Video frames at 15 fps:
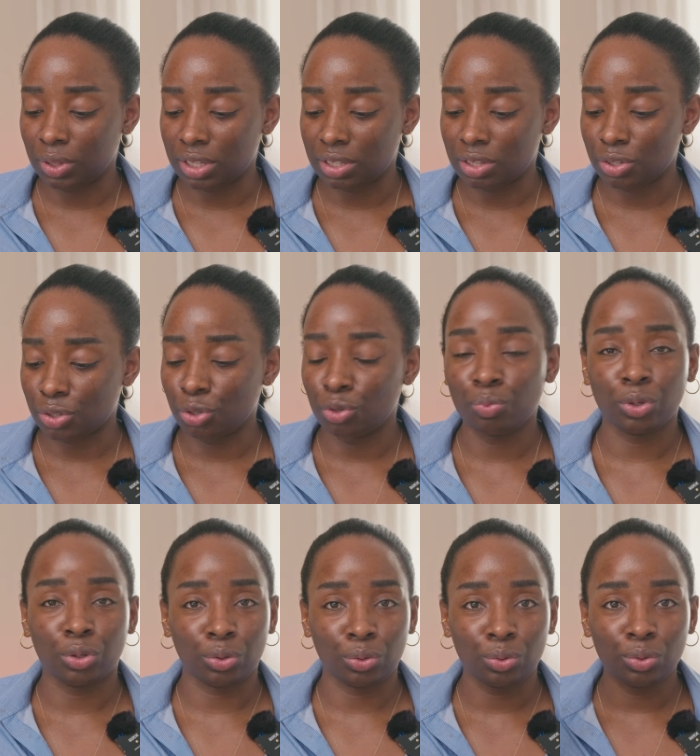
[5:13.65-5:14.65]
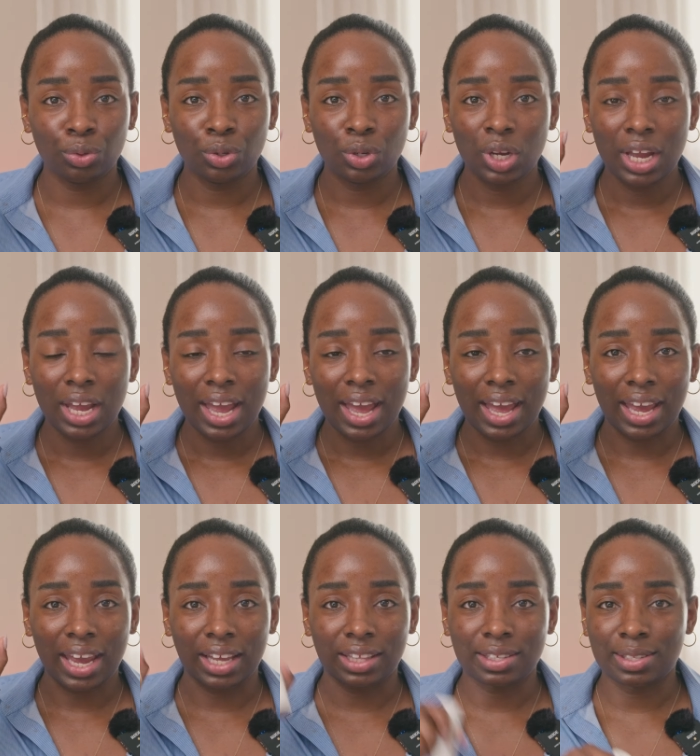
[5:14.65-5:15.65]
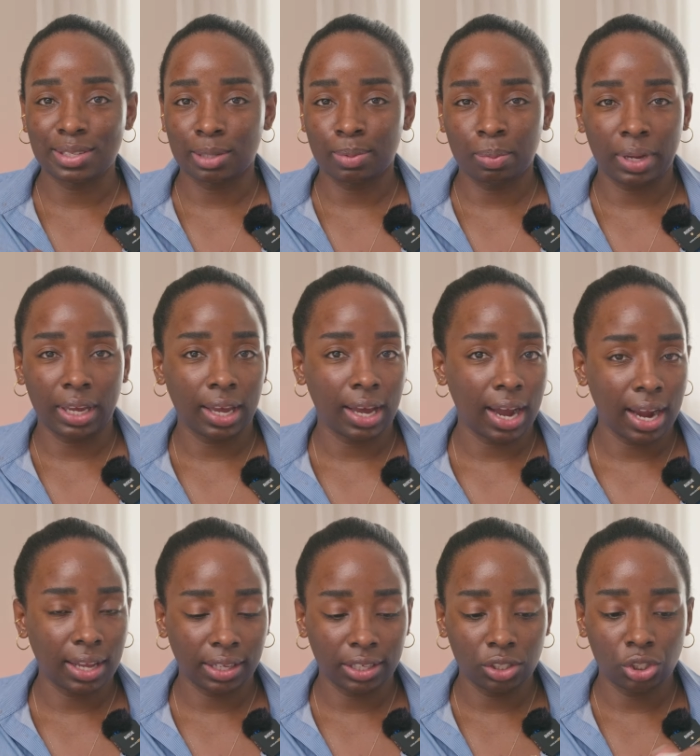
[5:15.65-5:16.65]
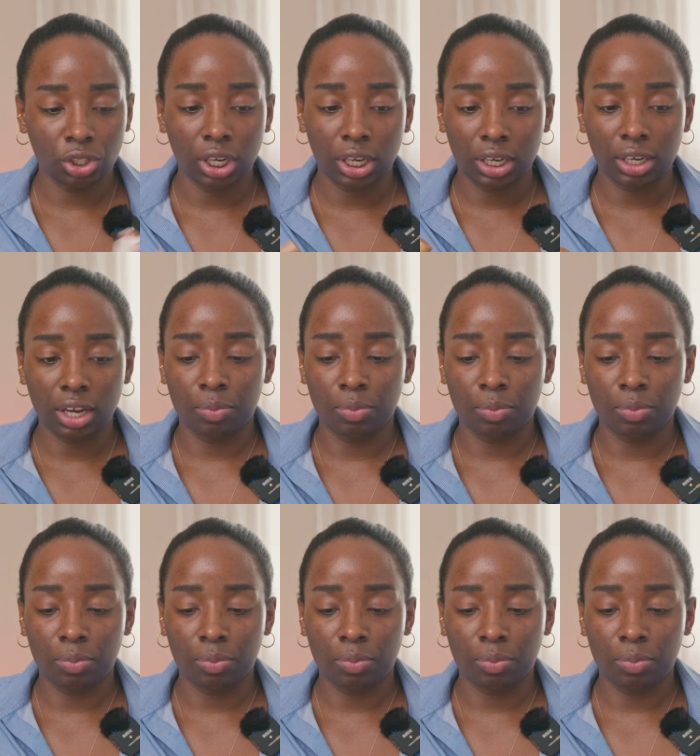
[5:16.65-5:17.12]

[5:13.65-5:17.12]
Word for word: This is Cumaru, and this is going to be my highlight shade.